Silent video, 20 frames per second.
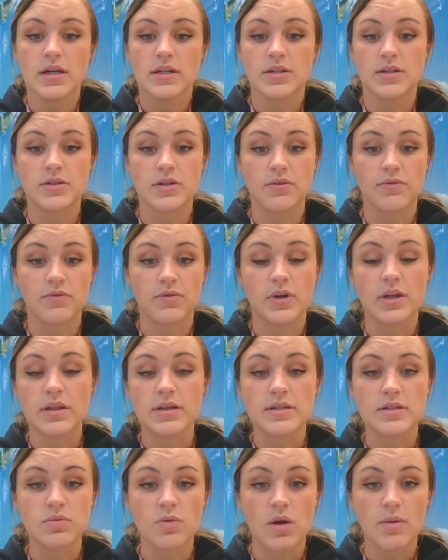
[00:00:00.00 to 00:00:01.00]
Does it
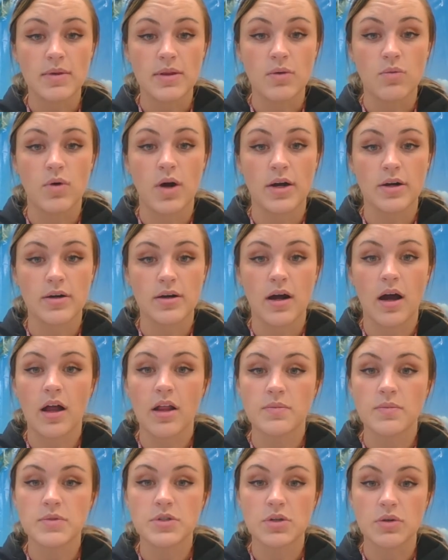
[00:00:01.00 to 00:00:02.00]
freely swim in the water
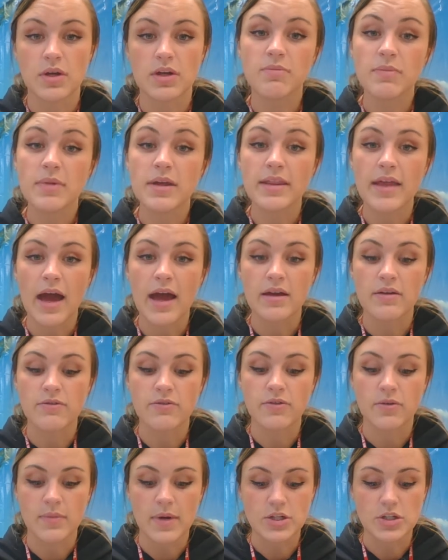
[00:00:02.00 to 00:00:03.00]
column? So give me that
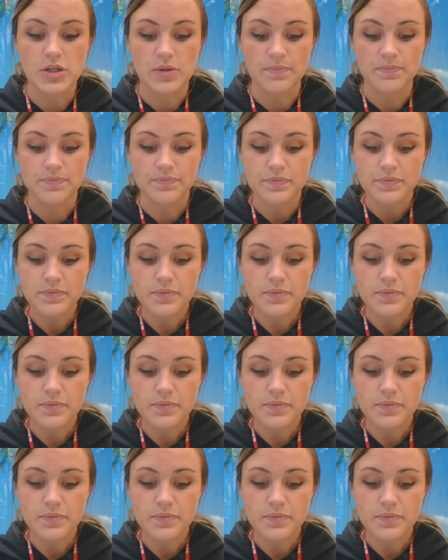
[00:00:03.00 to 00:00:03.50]
information.